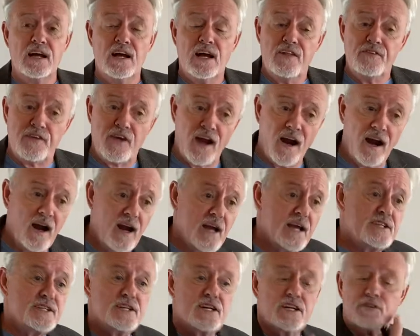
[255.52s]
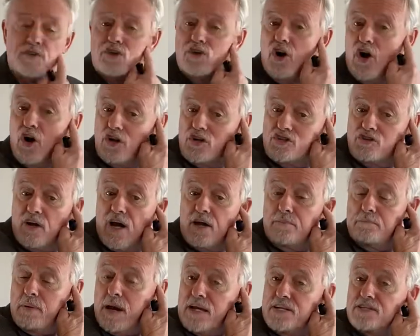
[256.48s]
The idea of a
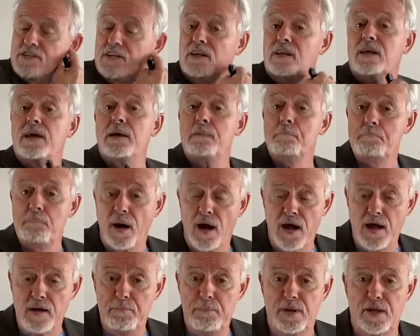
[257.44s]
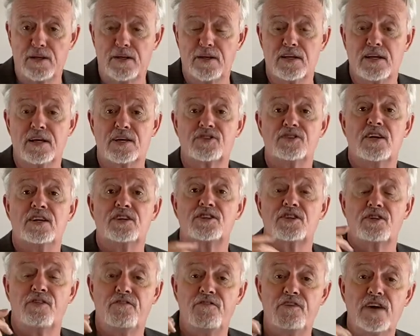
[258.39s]
contract, basically, in my opinion, is it's
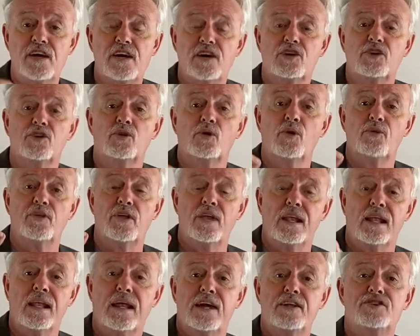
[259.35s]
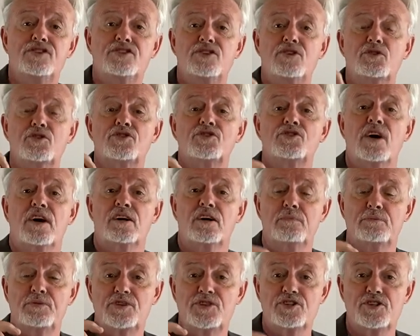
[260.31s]
a vehicle that lets you set up
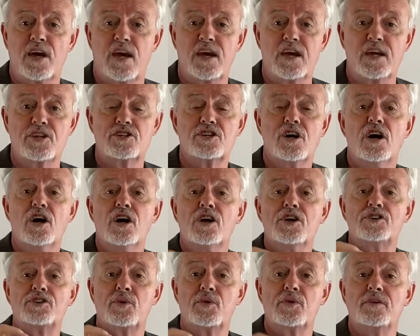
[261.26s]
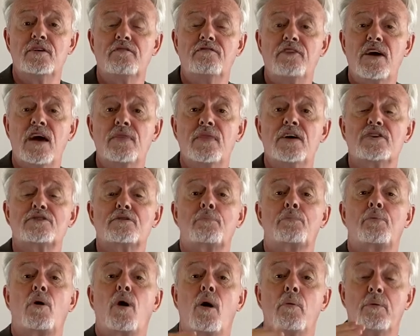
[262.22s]
the stage so in the event there's a
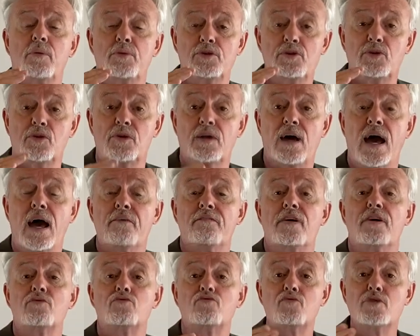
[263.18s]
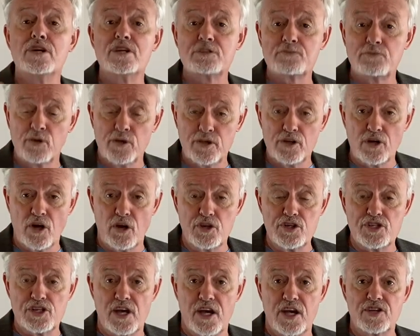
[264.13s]
problem, you can have a reasonable
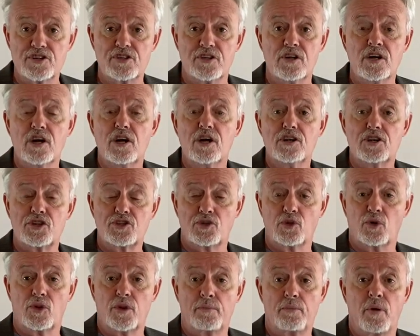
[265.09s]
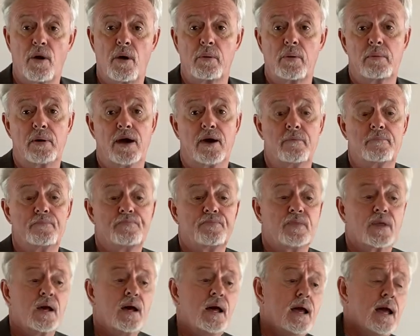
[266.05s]
negotiation to sort the problem out.
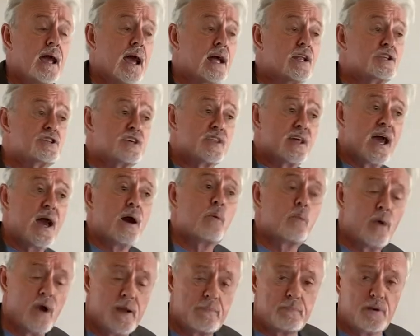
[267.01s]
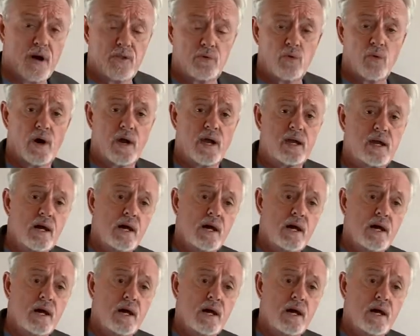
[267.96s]
And to that wit, by the way,